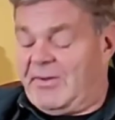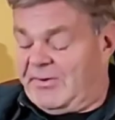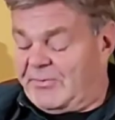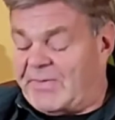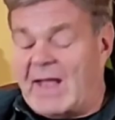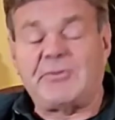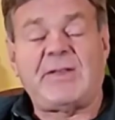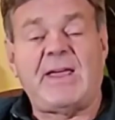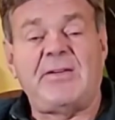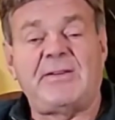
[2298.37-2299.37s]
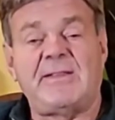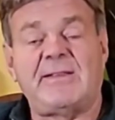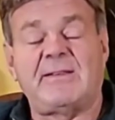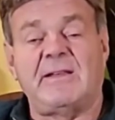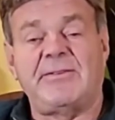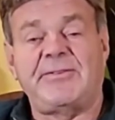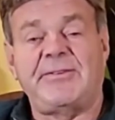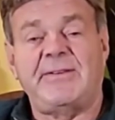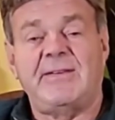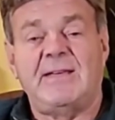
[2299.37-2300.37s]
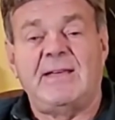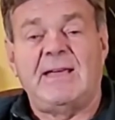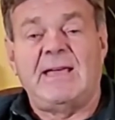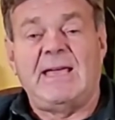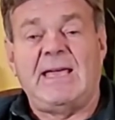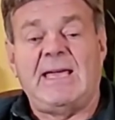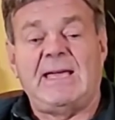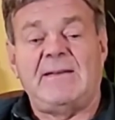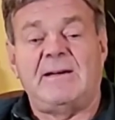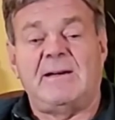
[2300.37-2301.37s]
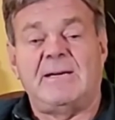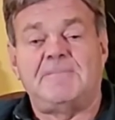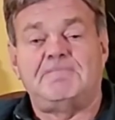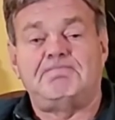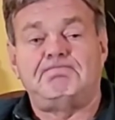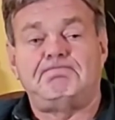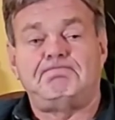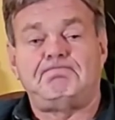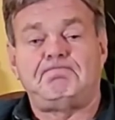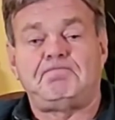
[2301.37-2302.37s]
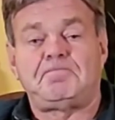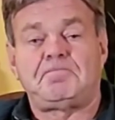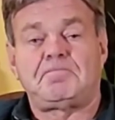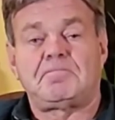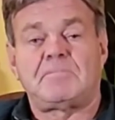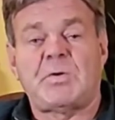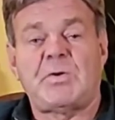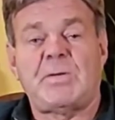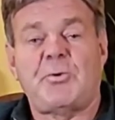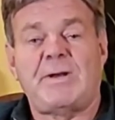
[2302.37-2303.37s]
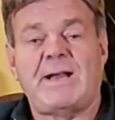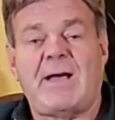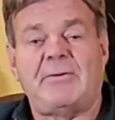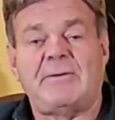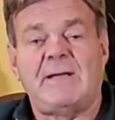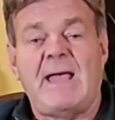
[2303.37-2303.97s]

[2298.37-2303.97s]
so that'll take you to this list and uh, so you can print it out